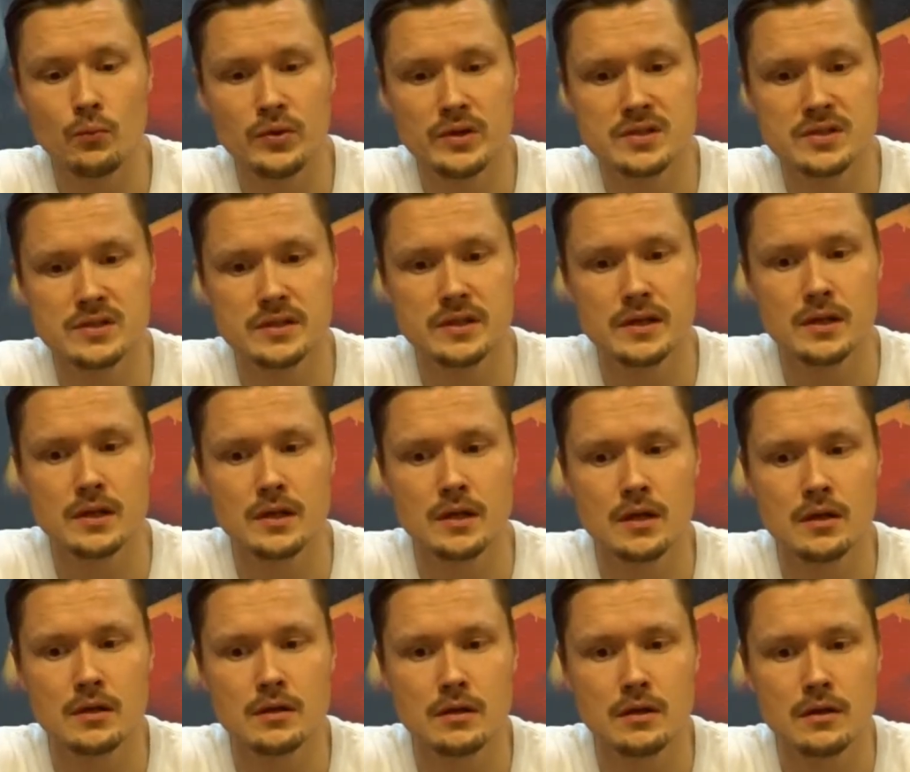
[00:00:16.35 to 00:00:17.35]
We're still
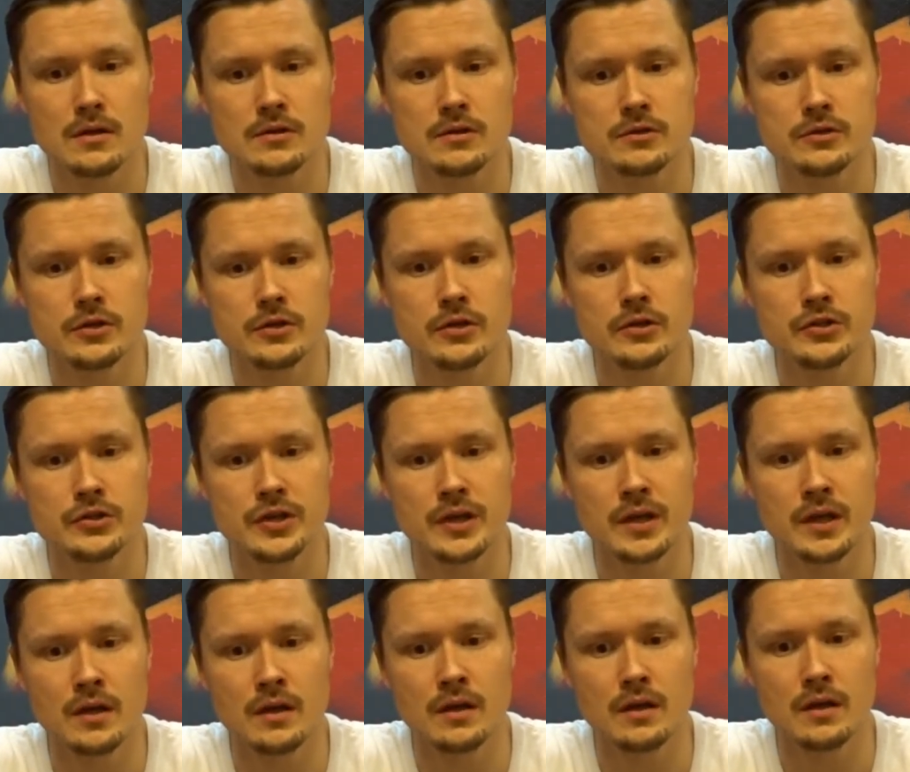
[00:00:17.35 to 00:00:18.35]

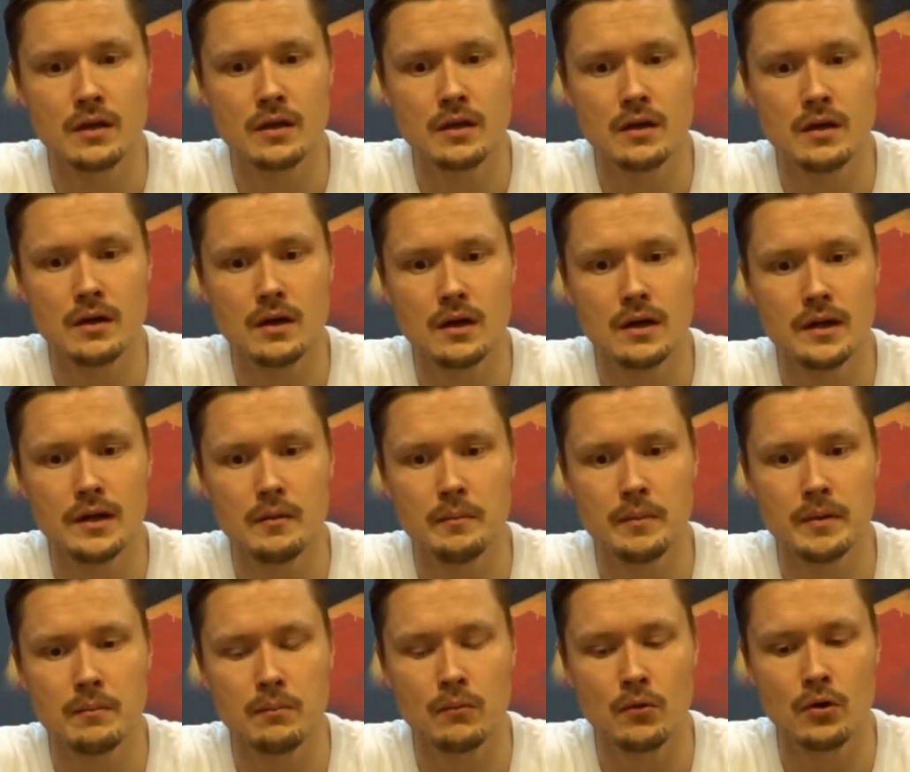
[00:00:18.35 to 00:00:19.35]
searching a little
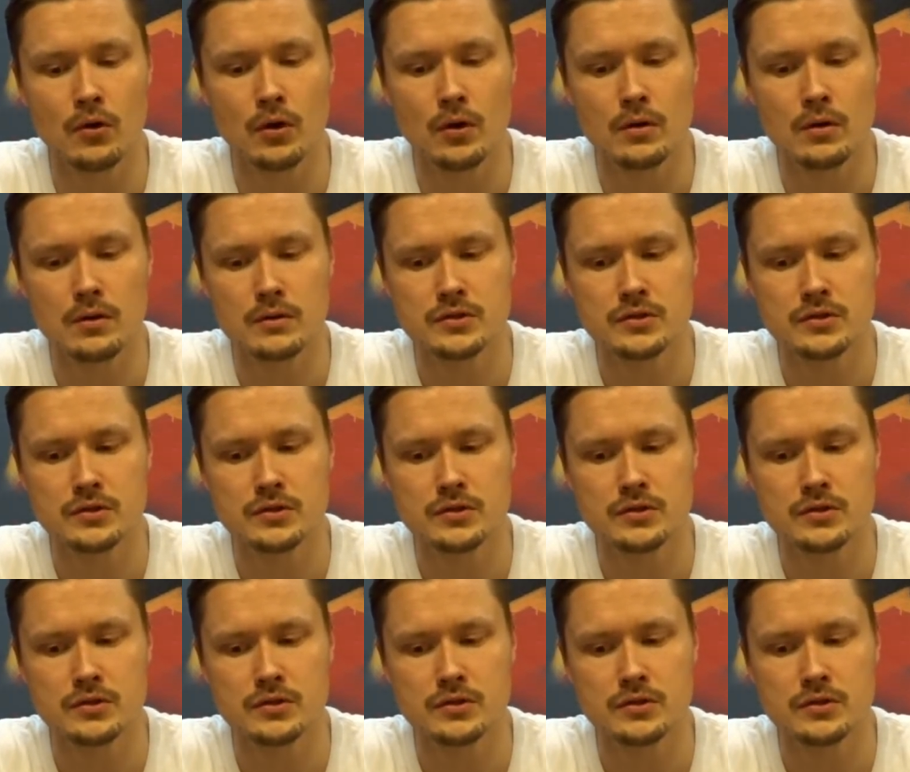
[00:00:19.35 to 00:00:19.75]
bit more,